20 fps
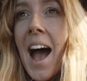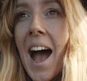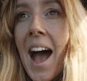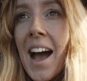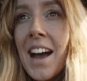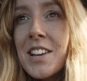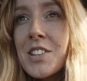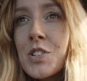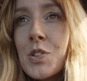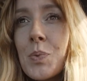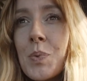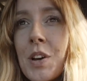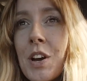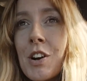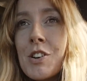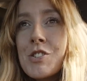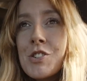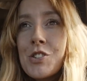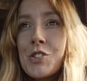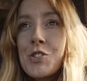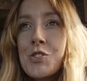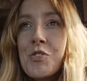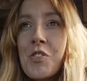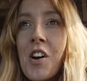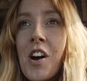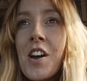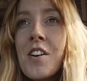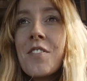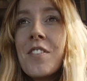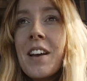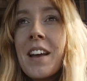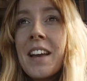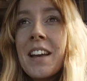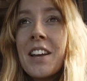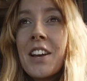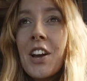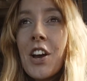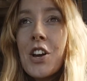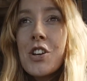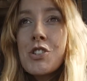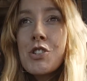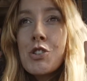and we are just driving